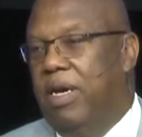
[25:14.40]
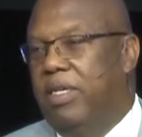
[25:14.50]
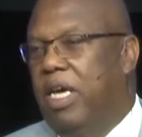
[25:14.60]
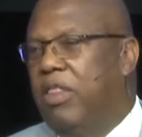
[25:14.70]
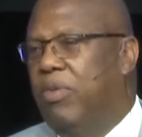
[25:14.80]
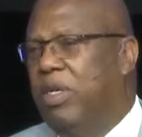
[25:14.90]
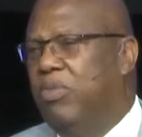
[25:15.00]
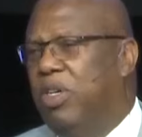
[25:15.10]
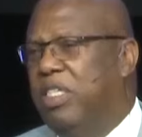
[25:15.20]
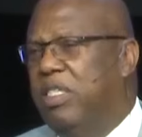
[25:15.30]
Another
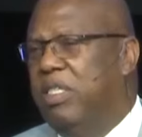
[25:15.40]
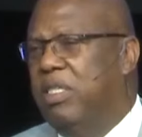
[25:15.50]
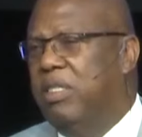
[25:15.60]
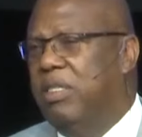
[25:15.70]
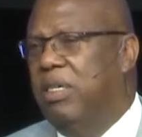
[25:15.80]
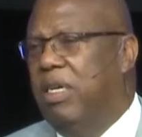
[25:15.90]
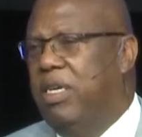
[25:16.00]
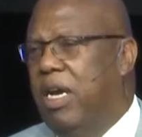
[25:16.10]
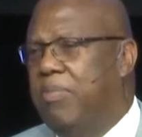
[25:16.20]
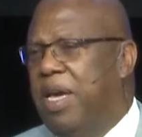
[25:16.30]
one was a
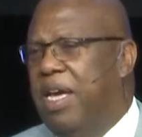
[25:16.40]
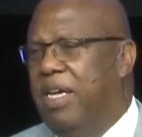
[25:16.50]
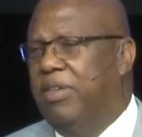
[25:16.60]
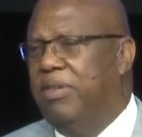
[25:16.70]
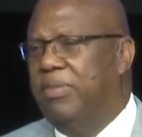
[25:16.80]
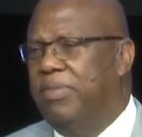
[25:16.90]
young man.